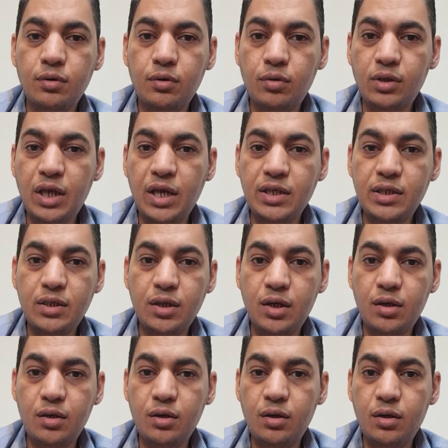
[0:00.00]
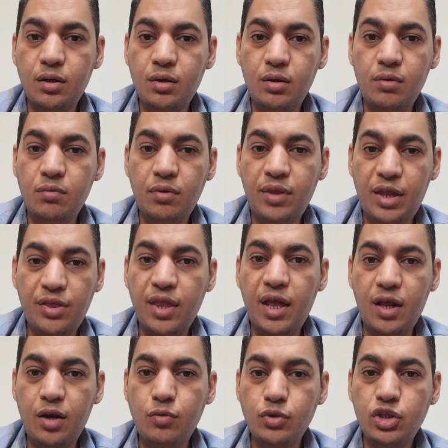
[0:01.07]
not as uh, the, the
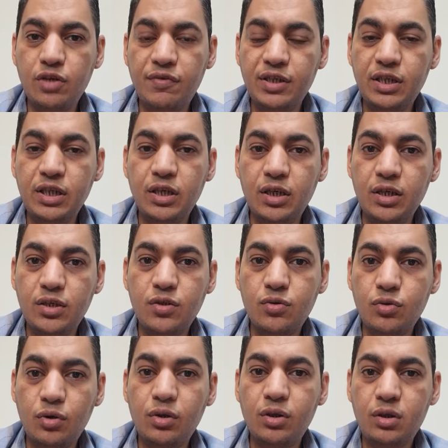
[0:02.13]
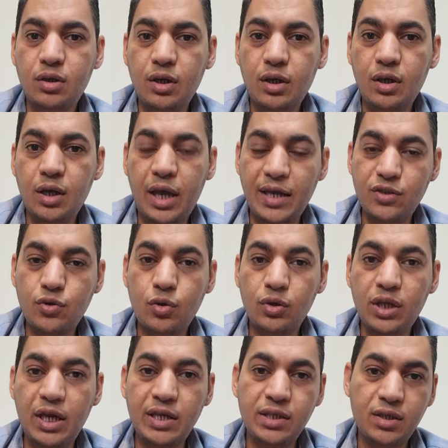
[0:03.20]
longevity it's not as
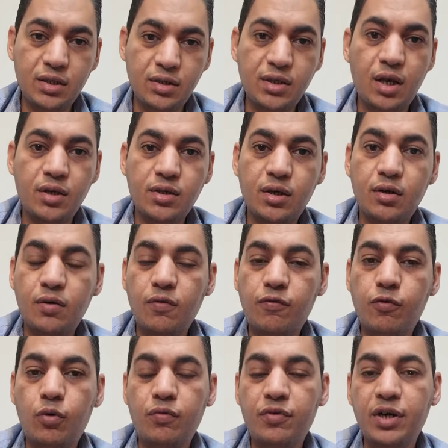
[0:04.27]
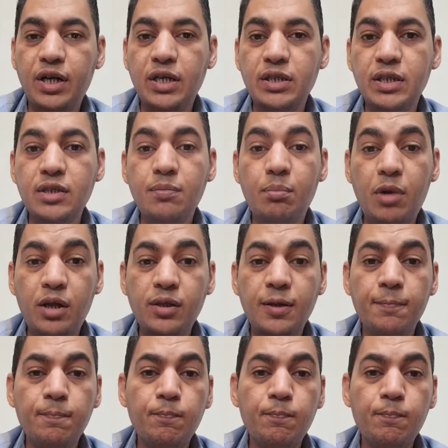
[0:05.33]
good as the other four fragrances but